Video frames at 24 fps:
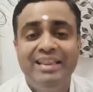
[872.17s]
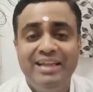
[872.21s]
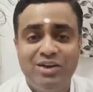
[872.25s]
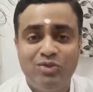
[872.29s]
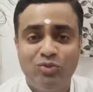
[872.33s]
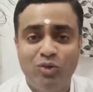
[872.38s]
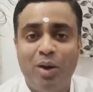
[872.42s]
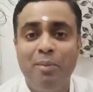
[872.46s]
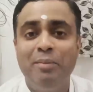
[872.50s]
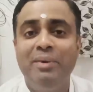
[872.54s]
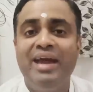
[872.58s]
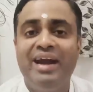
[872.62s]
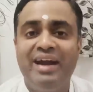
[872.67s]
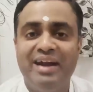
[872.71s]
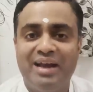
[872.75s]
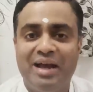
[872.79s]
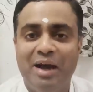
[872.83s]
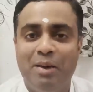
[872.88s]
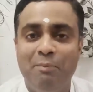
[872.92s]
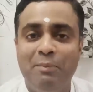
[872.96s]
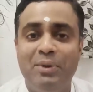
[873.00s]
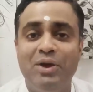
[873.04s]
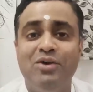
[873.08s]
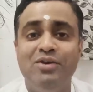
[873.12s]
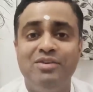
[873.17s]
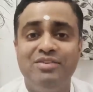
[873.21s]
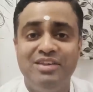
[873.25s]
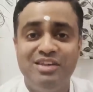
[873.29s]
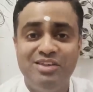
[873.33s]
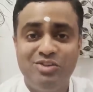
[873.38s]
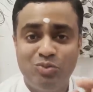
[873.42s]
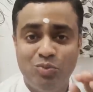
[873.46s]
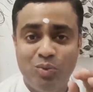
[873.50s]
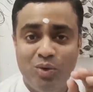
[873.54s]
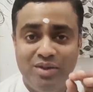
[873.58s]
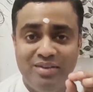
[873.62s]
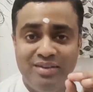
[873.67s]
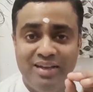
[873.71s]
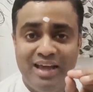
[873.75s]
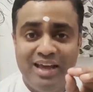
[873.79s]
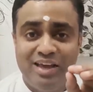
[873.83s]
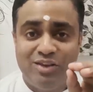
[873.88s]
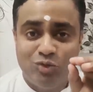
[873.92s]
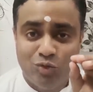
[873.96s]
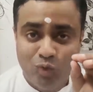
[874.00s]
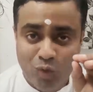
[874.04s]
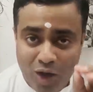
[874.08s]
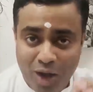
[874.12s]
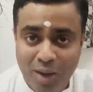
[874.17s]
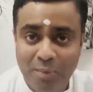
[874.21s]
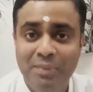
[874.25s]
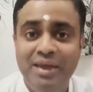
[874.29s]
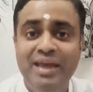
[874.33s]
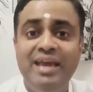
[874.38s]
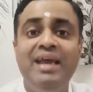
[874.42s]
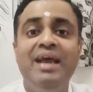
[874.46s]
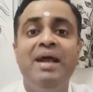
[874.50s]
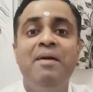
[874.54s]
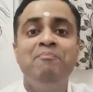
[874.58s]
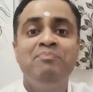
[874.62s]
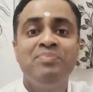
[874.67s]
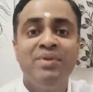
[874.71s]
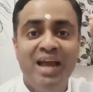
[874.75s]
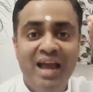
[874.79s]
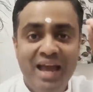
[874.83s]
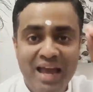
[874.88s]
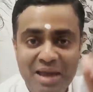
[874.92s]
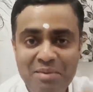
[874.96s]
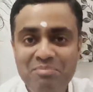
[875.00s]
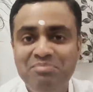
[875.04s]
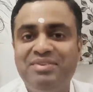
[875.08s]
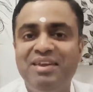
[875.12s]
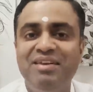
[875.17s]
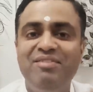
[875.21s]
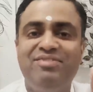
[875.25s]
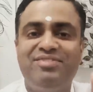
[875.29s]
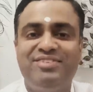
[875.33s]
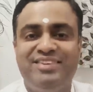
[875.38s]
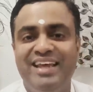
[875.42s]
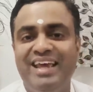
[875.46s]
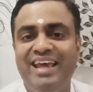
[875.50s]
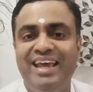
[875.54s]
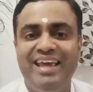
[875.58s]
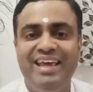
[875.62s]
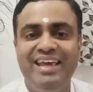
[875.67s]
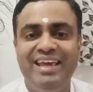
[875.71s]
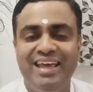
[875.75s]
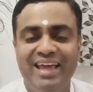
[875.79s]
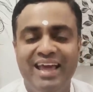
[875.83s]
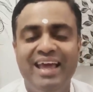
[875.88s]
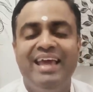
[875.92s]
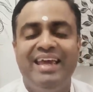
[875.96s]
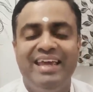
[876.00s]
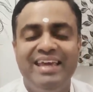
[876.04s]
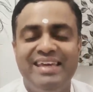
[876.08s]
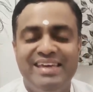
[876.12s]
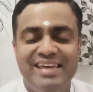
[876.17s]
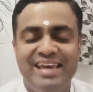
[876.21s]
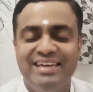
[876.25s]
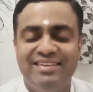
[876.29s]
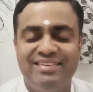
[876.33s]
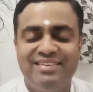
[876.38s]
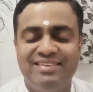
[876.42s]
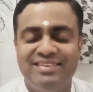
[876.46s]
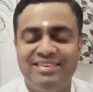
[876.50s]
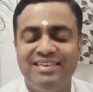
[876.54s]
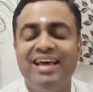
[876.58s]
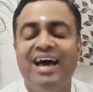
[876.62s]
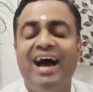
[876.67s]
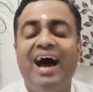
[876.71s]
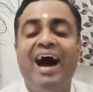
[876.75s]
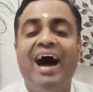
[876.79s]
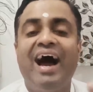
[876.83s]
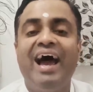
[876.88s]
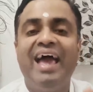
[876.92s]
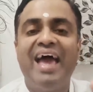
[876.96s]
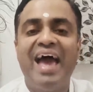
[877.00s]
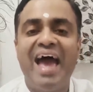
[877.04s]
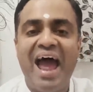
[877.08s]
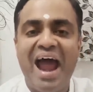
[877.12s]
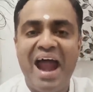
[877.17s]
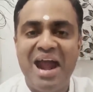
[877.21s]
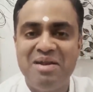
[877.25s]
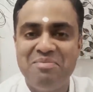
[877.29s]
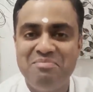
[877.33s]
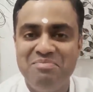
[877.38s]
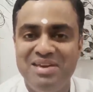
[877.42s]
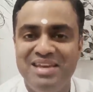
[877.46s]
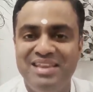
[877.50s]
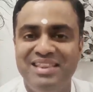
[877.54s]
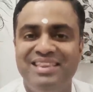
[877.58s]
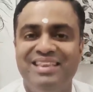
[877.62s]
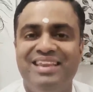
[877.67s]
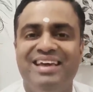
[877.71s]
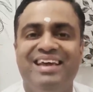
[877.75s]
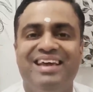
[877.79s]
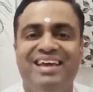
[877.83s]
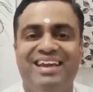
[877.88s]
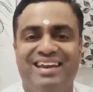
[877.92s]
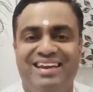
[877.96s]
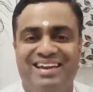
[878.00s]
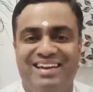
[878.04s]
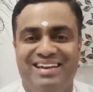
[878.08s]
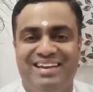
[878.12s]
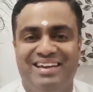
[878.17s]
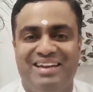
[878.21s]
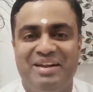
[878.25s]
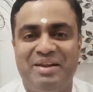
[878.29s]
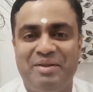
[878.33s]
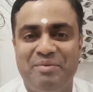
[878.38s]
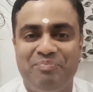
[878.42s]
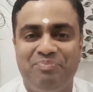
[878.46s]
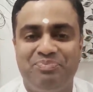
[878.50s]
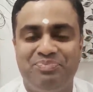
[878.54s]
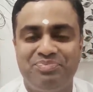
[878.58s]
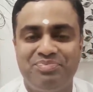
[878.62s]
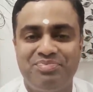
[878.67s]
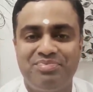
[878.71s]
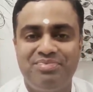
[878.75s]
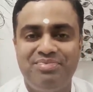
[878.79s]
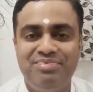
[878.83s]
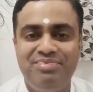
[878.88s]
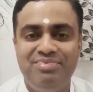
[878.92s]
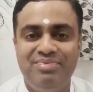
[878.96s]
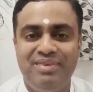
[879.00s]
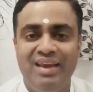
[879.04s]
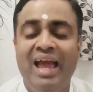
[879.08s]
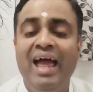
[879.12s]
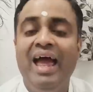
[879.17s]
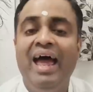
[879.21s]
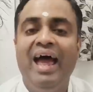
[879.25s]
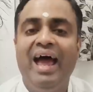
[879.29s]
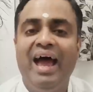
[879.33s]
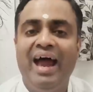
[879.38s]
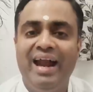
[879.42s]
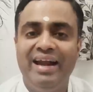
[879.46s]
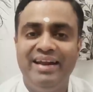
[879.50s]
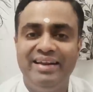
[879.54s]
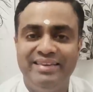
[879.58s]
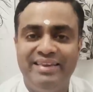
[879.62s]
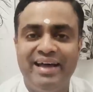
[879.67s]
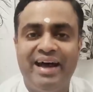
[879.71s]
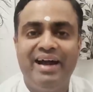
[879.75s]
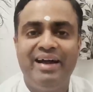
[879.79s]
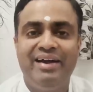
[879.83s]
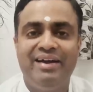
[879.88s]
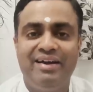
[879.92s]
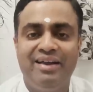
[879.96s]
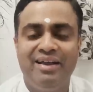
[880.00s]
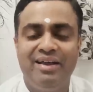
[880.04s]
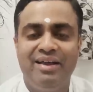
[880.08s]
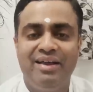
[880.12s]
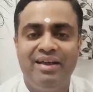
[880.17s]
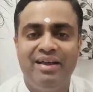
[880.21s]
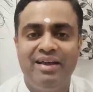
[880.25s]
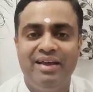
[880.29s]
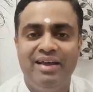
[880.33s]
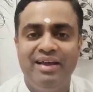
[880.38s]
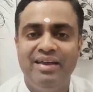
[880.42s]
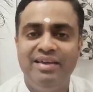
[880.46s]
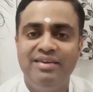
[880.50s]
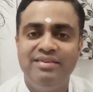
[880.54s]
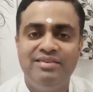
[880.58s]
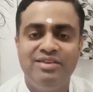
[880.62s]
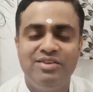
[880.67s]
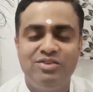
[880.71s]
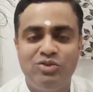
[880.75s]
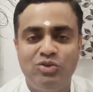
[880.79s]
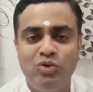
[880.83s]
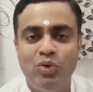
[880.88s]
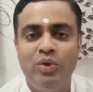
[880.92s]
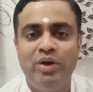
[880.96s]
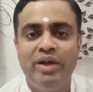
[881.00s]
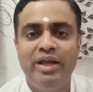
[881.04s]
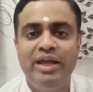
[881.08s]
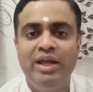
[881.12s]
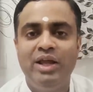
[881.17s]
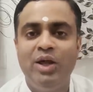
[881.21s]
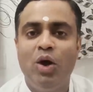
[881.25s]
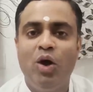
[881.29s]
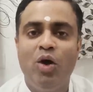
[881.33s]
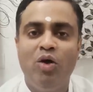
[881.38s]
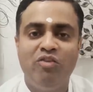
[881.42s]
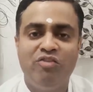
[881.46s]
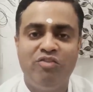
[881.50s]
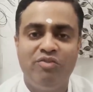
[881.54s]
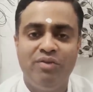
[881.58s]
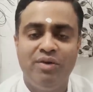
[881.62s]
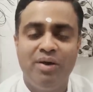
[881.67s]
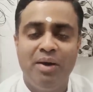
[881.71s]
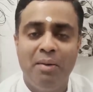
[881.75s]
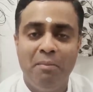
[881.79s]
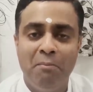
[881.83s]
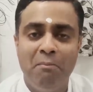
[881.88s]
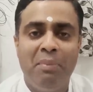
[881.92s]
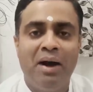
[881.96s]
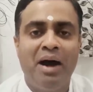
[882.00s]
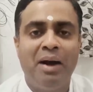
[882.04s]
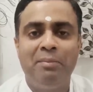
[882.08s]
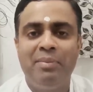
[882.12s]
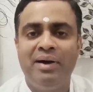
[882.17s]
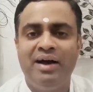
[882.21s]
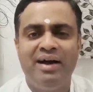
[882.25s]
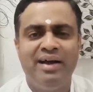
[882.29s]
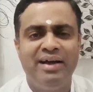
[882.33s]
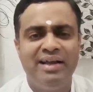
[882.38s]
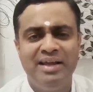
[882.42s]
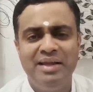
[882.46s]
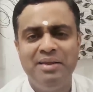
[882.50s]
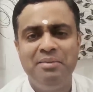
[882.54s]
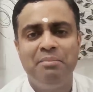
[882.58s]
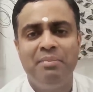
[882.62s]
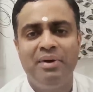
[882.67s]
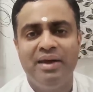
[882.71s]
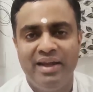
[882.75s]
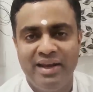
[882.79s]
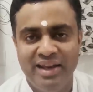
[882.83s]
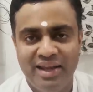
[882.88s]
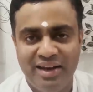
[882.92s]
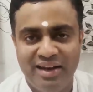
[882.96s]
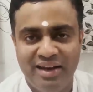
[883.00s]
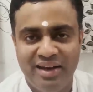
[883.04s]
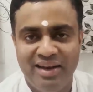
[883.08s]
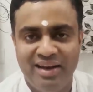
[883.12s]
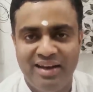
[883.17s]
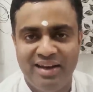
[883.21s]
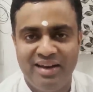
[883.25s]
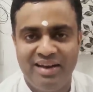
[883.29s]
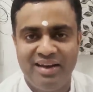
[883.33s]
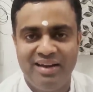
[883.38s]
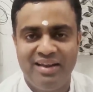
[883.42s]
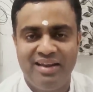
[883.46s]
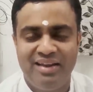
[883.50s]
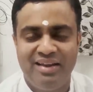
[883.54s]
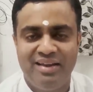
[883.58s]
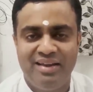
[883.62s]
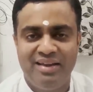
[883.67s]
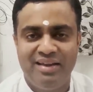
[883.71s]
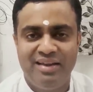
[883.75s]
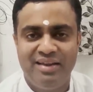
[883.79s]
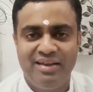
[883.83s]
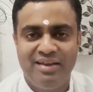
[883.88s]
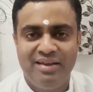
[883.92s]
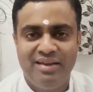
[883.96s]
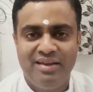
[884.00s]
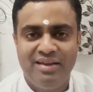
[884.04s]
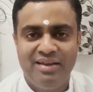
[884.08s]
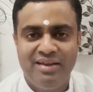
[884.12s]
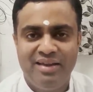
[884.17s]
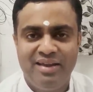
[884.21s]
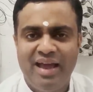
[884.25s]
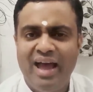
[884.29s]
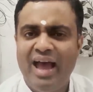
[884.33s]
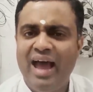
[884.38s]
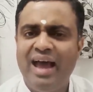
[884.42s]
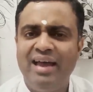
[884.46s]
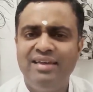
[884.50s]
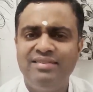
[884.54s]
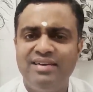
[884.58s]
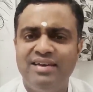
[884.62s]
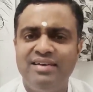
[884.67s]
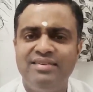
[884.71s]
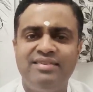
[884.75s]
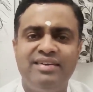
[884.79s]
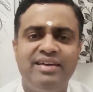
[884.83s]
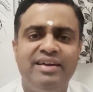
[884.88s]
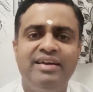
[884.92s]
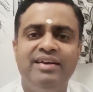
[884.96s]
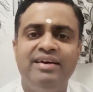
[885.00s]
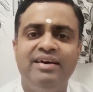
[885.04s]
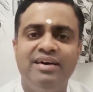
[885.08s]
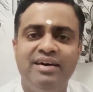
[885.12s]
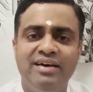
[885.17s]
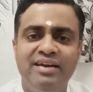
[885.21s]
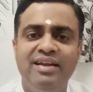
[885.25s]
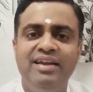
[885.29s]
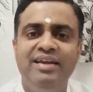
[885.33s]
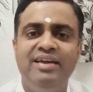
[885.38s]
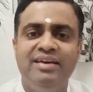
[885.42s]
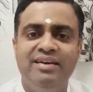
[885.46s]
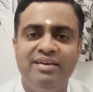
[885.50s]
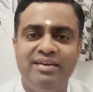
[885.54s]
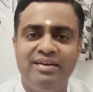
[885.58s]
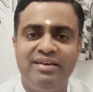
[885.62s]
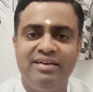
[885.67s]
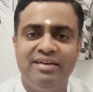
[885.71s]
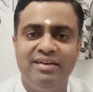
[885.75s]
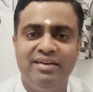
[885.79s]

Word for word: that Swami had come because this was like Swami himself saying, Yes, I had been there. And that is the story of Baba in Bahrain. As I said earlier,